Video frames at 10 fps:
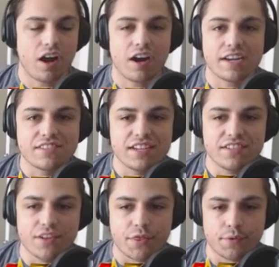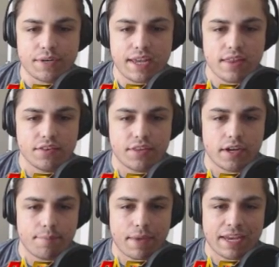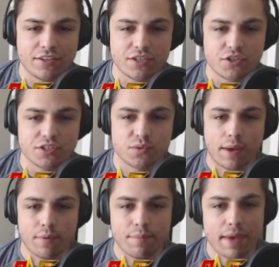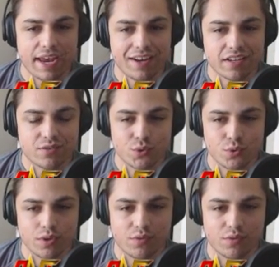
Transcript: Alrighty, season three, the main additions that we made to the